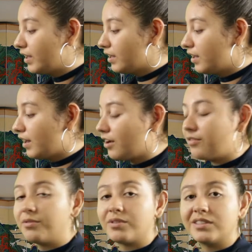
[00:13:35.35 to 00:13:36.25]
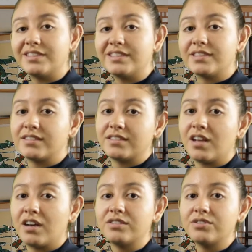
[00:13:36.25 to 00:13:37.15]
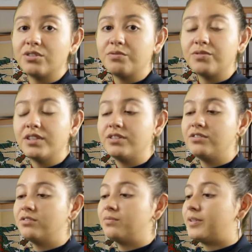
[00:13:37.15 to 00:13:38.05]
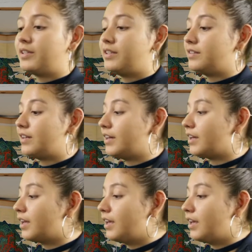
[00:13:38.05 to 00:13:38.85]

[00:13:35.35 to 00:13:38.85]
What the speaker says: Now if you want to say this is not a sofa, you would be like